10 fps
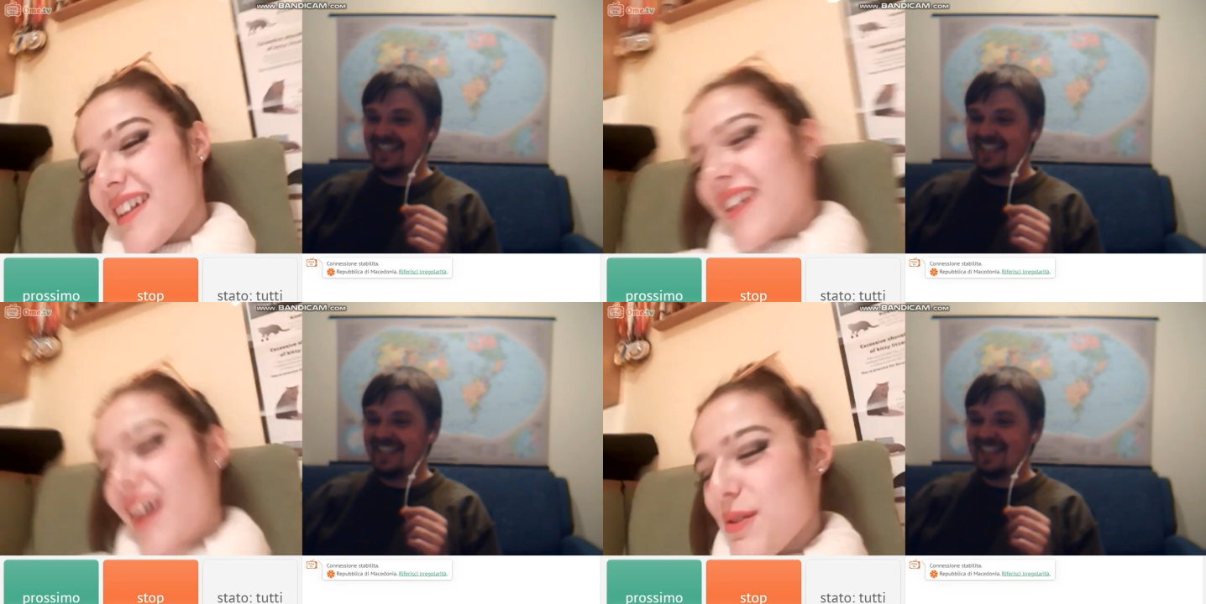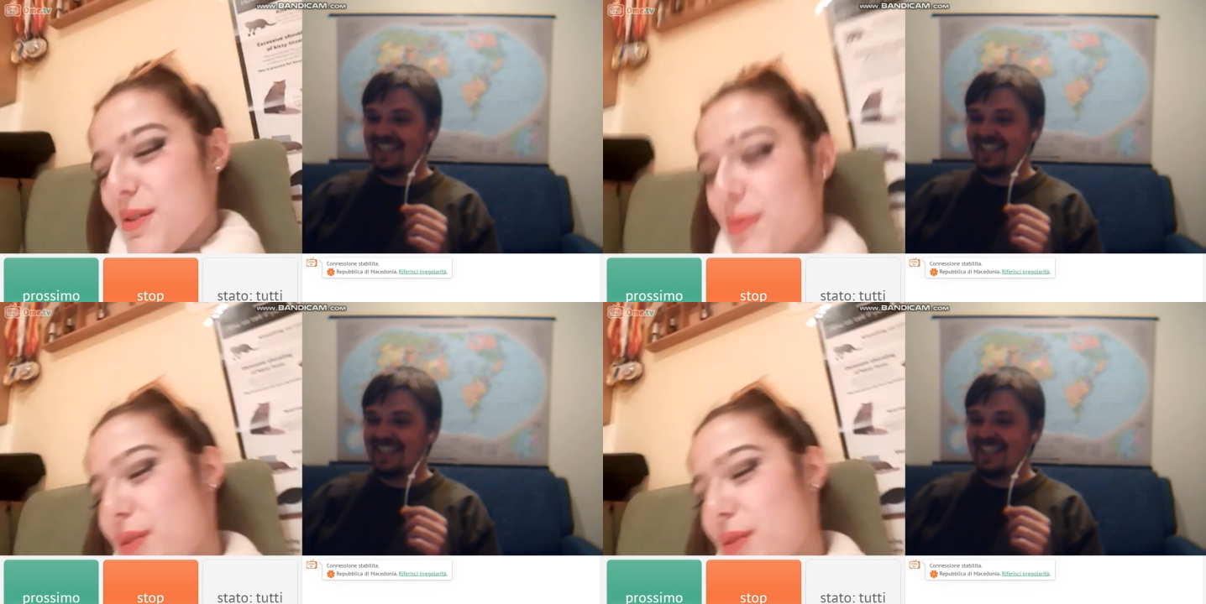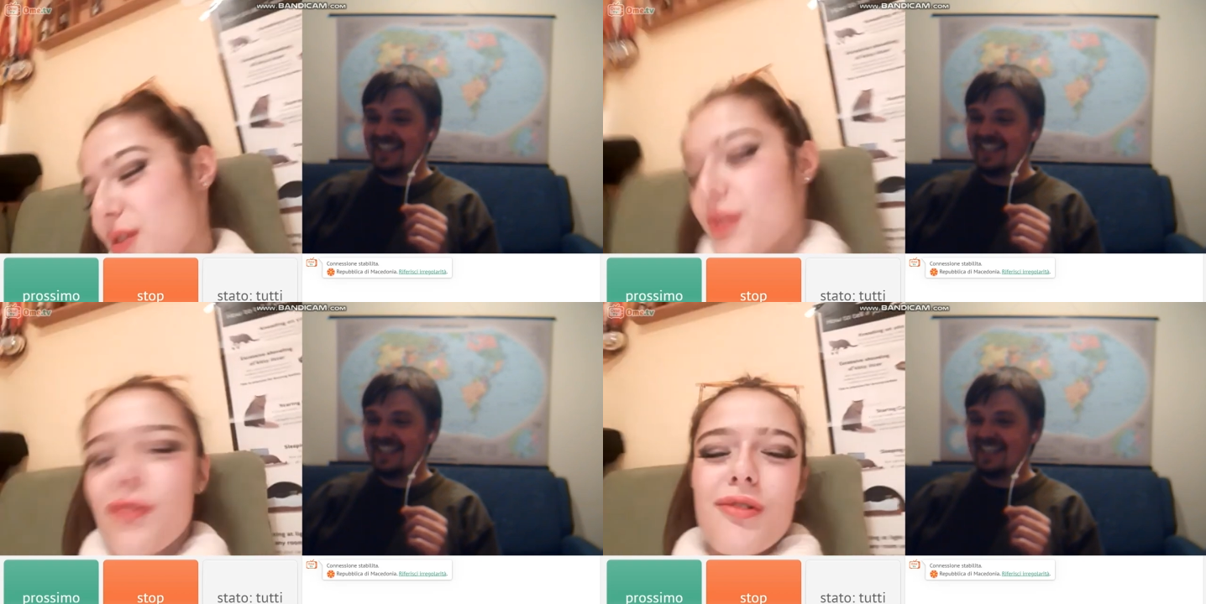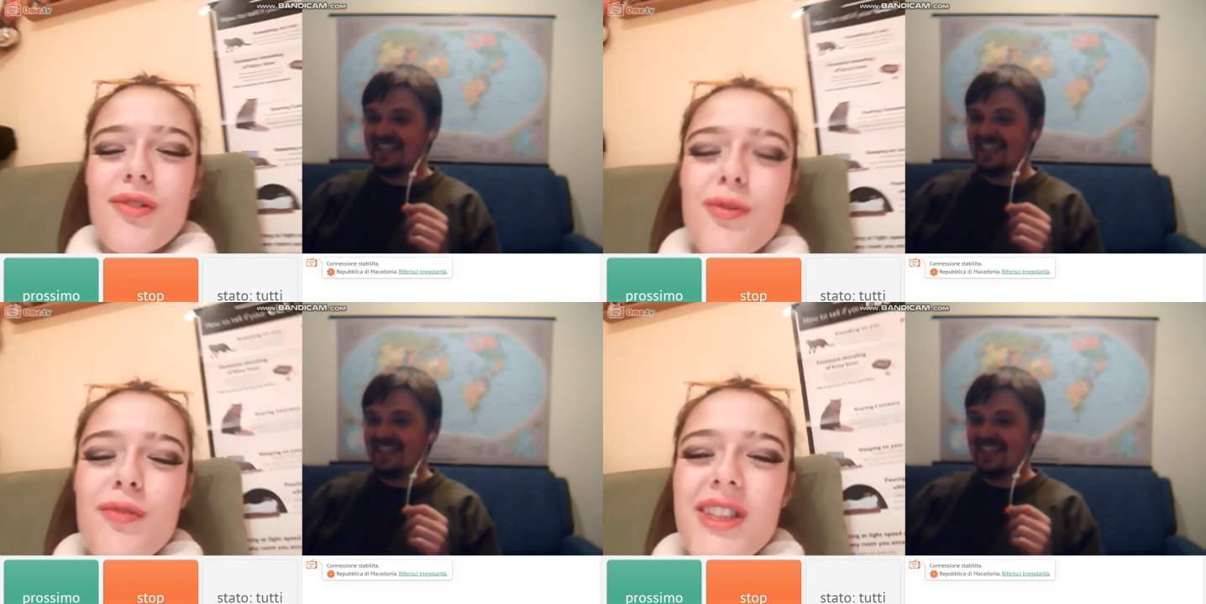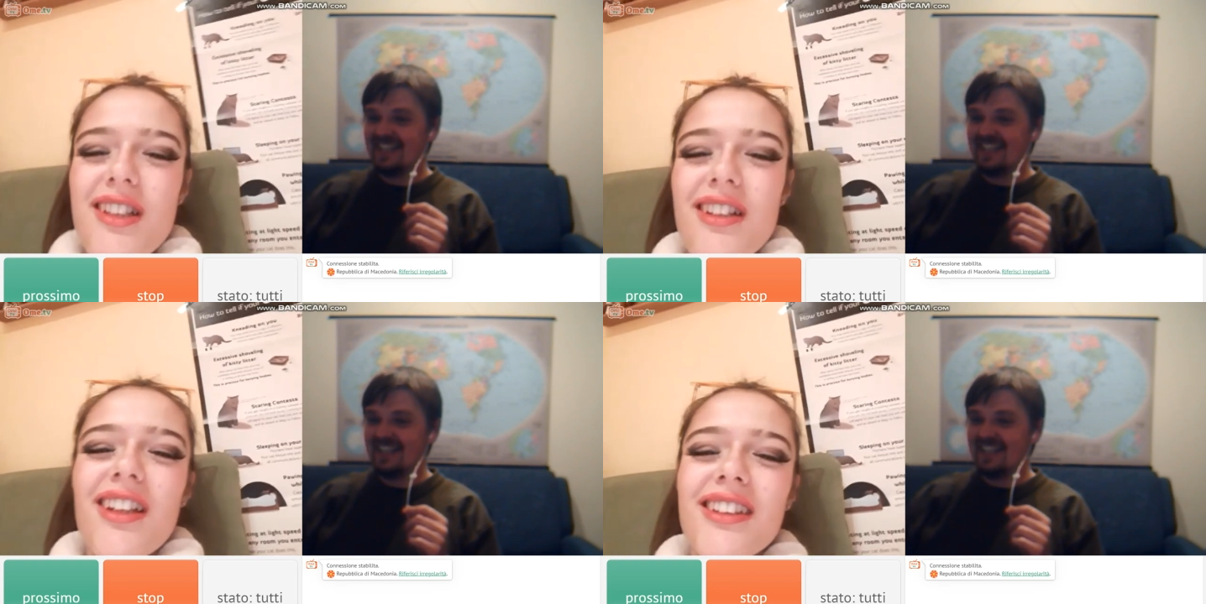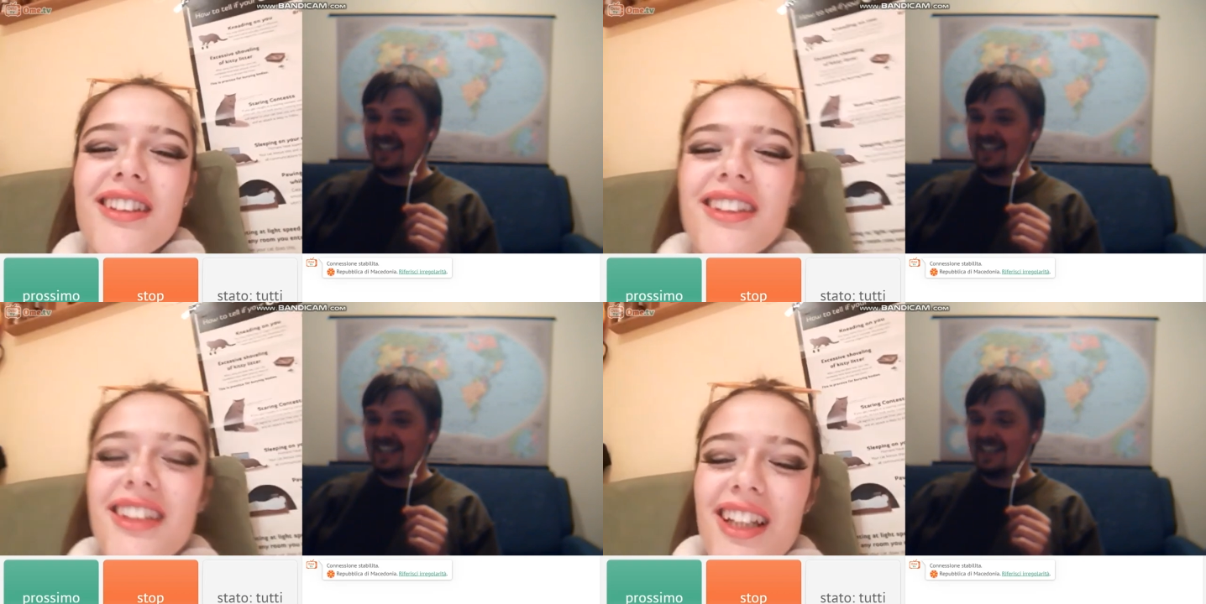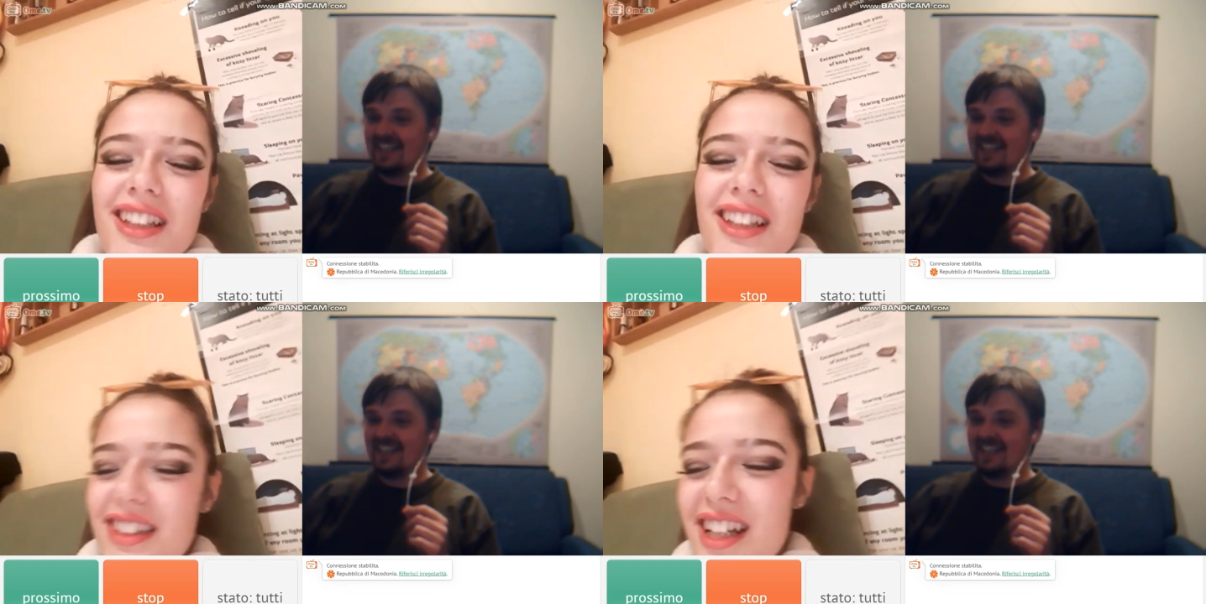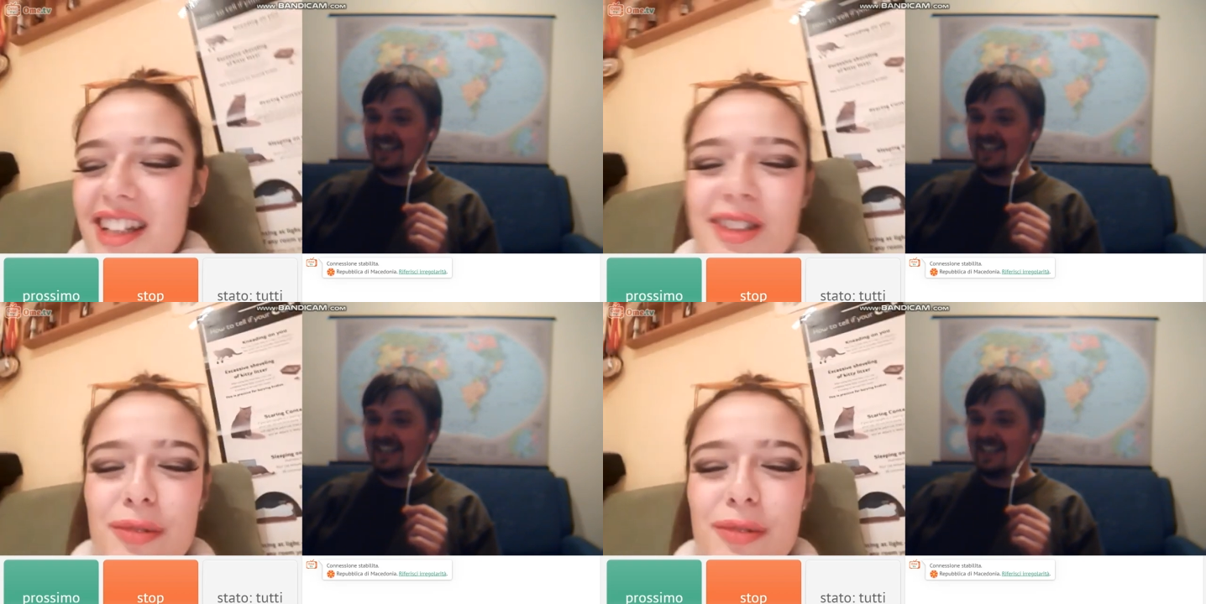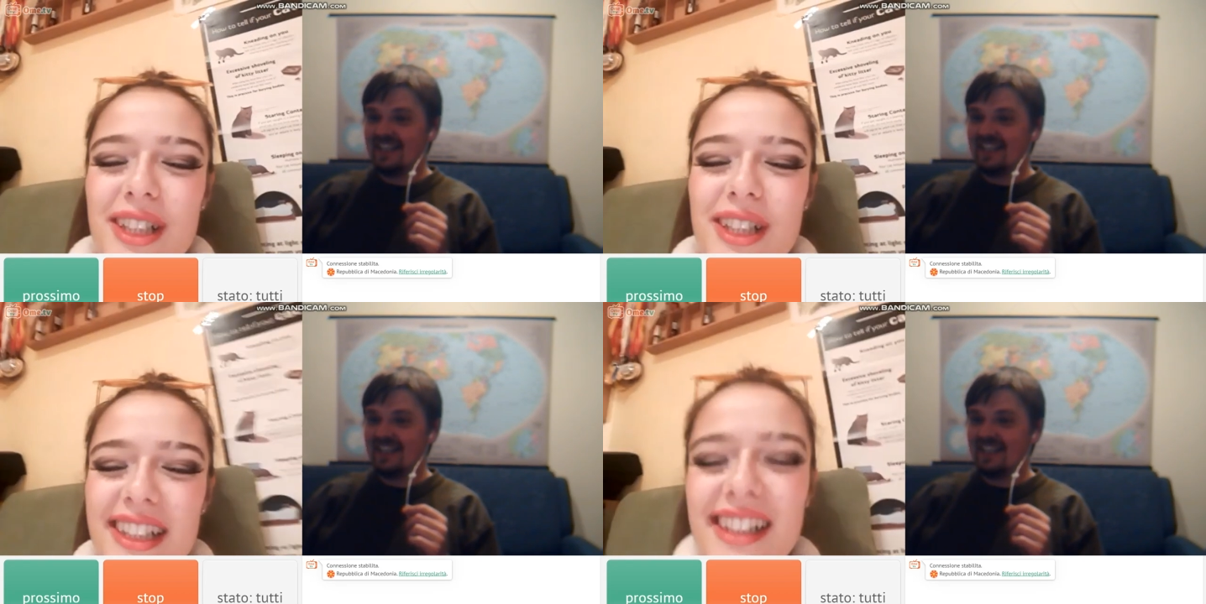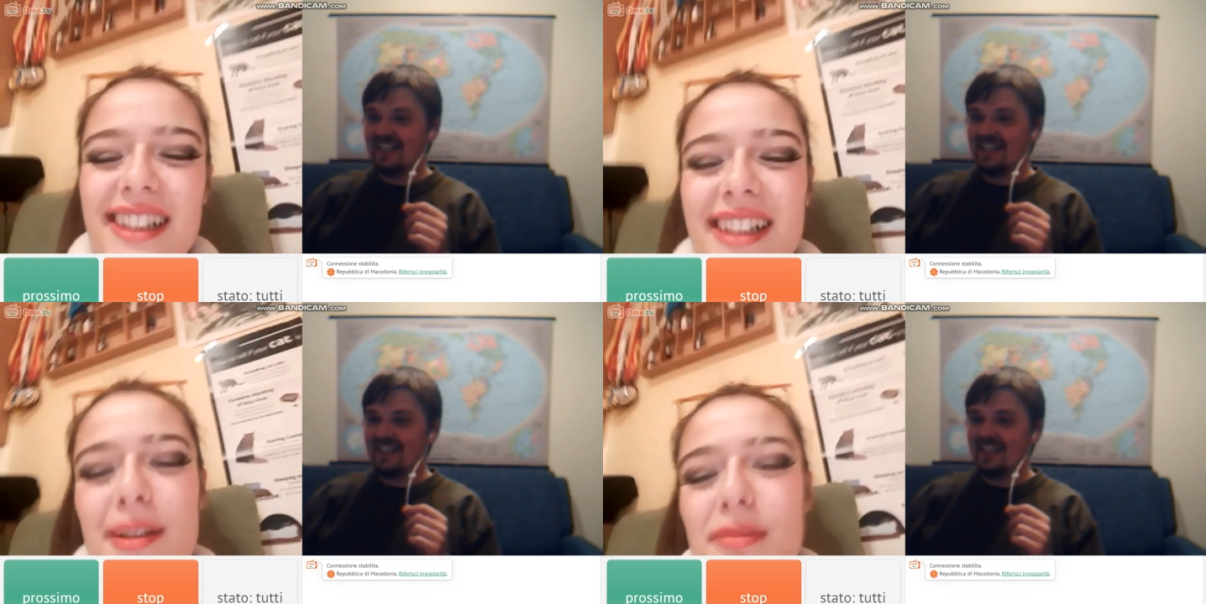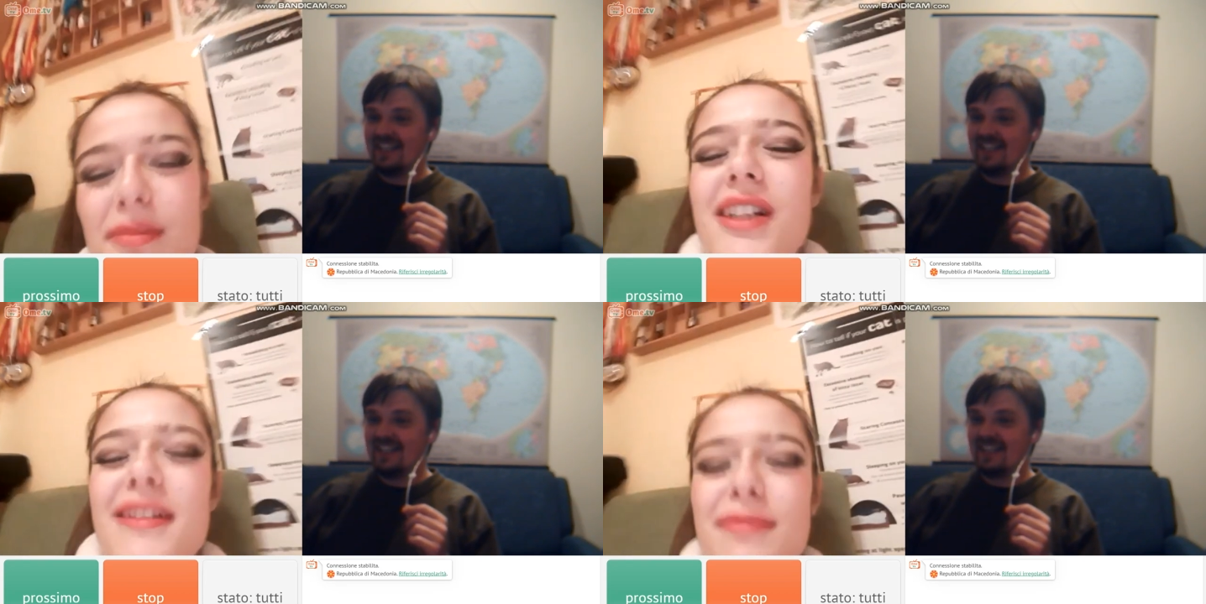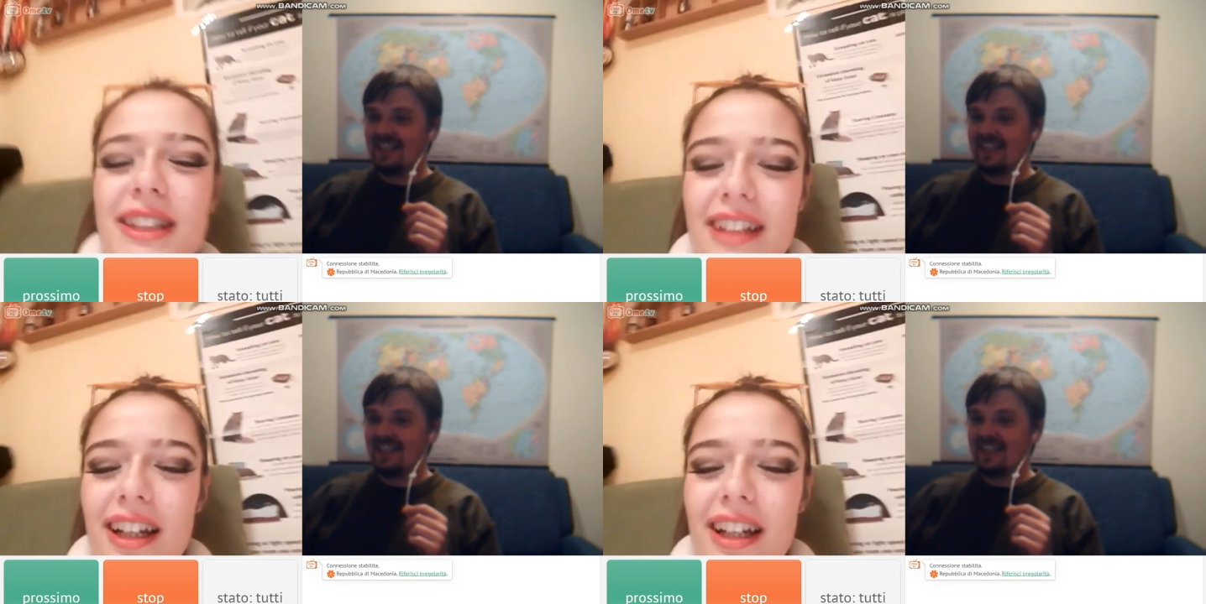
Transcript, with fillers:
Speaker 1: I'm supposed to go to Switzerland like next week because my dad